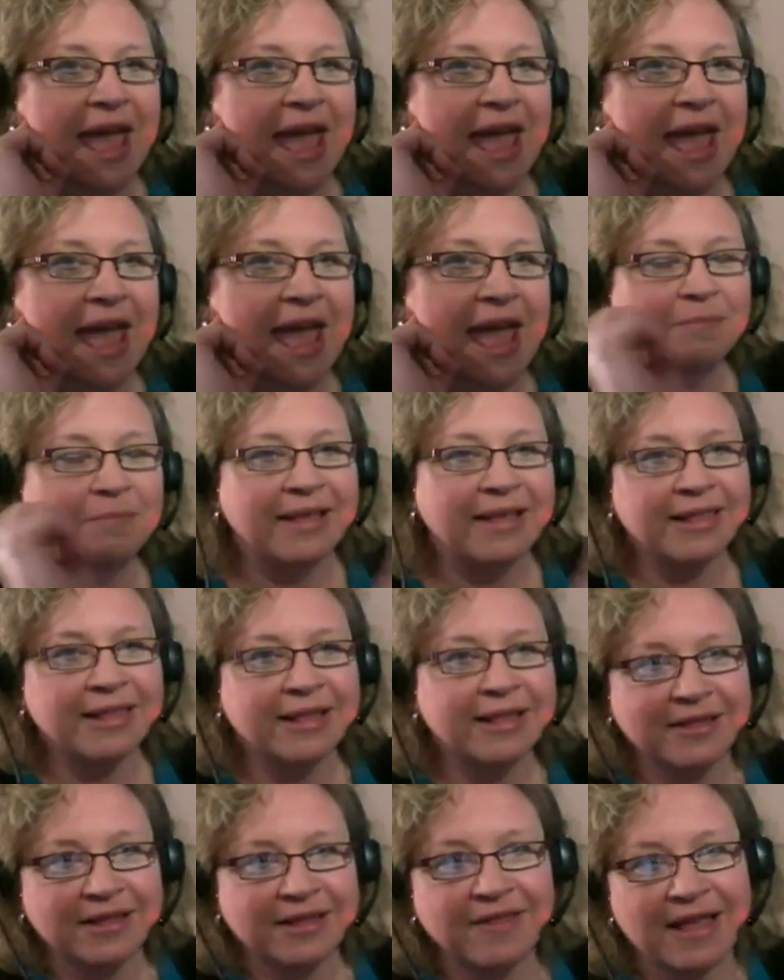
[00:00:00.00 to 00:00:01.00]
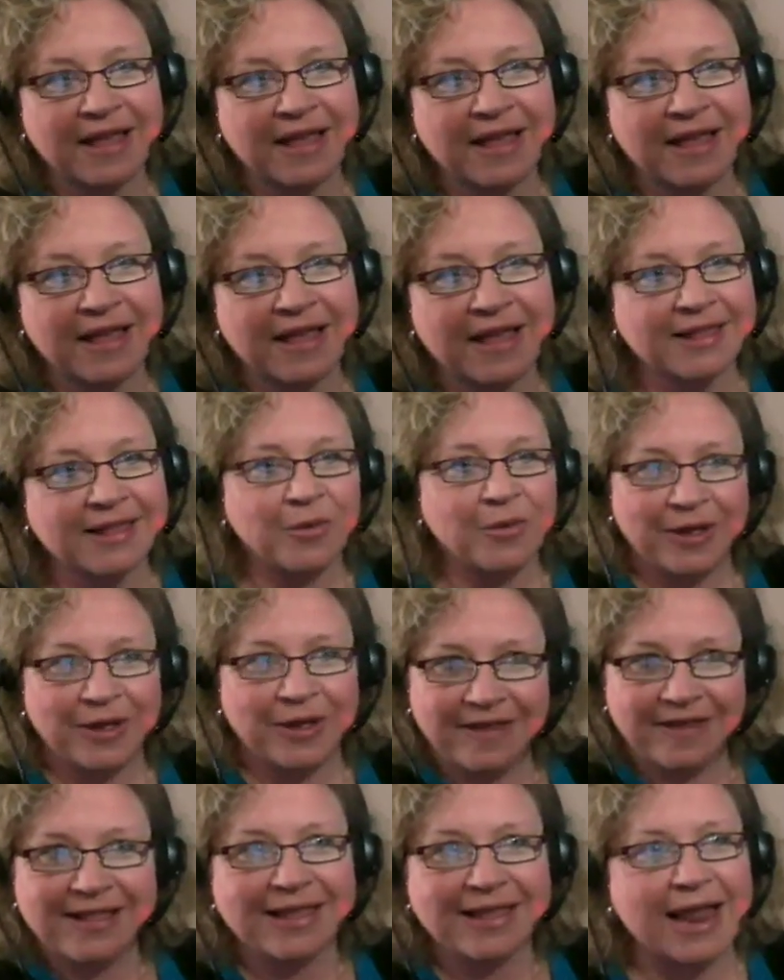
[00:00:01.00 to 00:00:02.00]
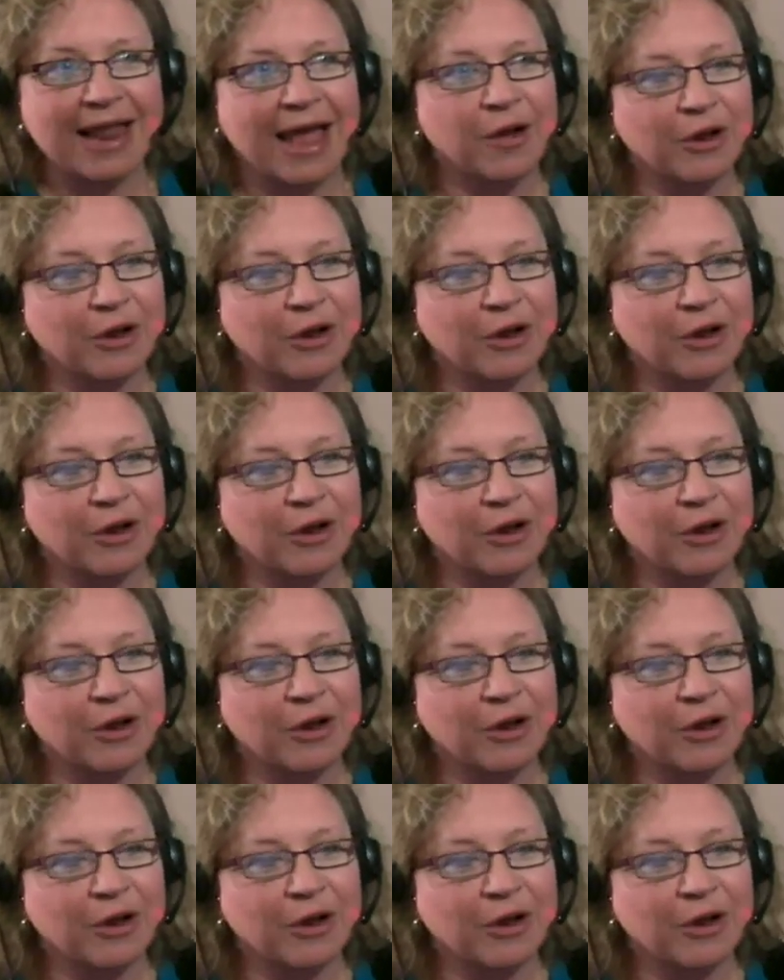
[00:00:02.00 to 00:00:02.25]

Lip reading: And basically, that's kind of what they did